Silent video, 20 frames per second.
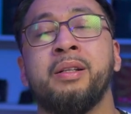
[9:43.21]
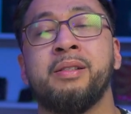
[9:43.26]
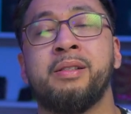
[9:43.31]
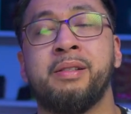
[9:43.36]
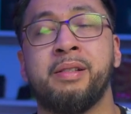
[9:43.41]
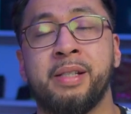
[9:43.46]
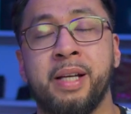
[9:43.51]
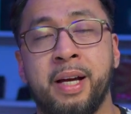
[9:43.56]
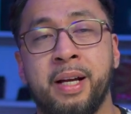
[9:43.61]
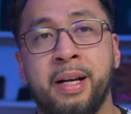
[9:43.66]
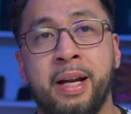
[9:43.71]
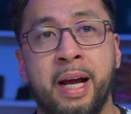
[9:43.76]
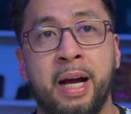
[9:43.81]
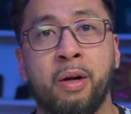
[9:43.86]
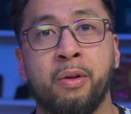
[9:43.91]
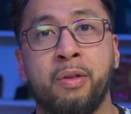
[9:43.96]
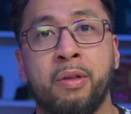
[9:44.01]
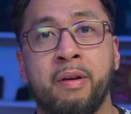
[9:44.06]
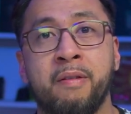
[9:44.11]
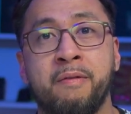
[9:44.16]
send
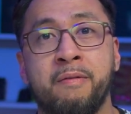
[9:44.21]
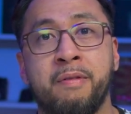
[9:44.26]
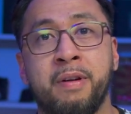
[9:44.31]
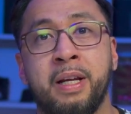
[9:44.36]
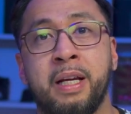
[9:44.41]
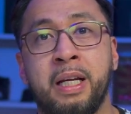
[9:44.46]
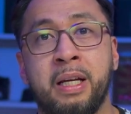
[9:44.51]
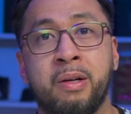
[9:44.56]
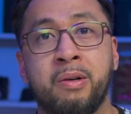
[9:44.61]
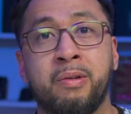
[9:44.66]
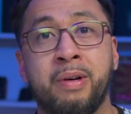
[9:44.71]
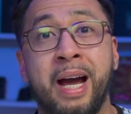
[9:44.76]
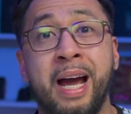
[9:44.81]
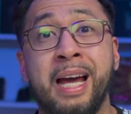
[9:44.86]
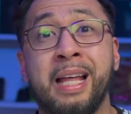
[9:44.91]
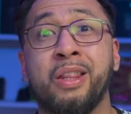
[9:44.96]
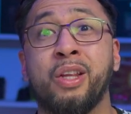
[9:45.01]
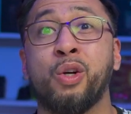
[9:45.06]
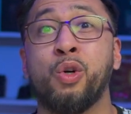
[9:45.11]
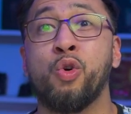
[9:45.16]
out the video
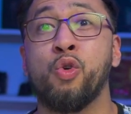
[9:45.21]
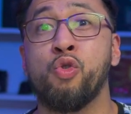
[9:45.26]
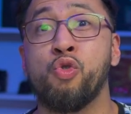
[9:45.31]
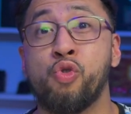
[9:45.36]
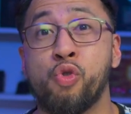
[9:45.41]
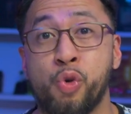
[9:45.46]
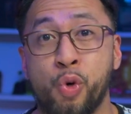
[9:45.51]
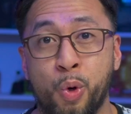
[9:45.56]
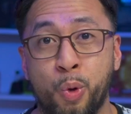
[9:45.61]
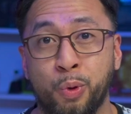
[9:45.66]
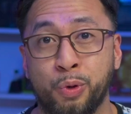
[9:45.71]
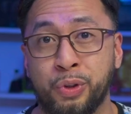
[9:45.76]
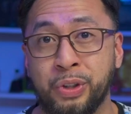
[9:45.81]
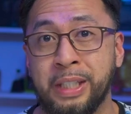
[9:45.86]
and the controls,